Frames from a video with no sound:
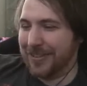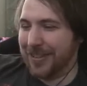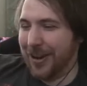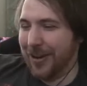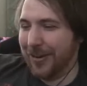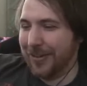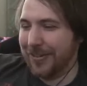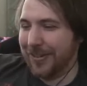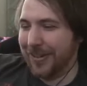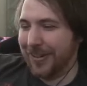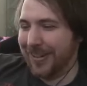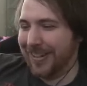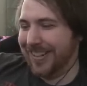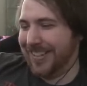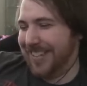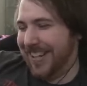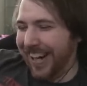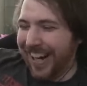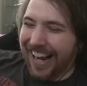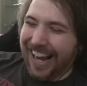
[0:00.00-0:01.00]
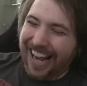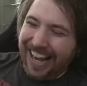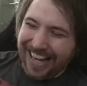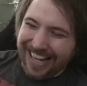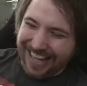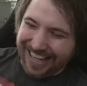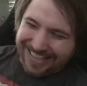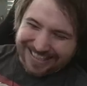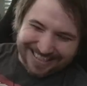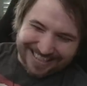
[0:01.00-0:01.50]
then Skeledirge.
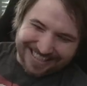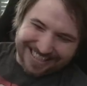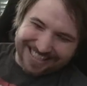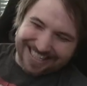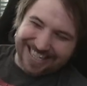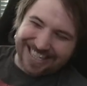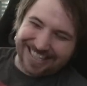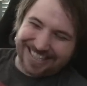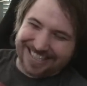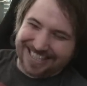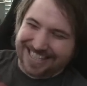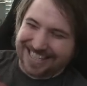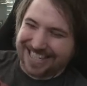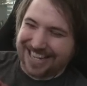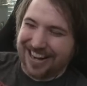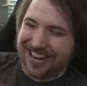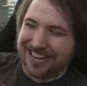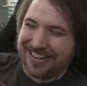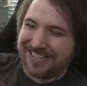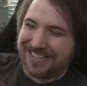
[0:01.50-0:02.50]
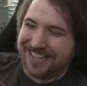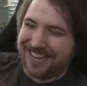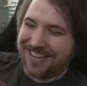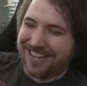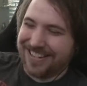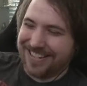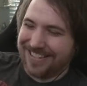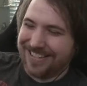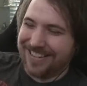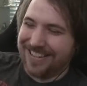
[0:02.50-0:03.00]

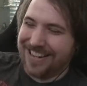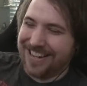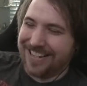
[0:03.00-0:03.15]
Skeledirge, the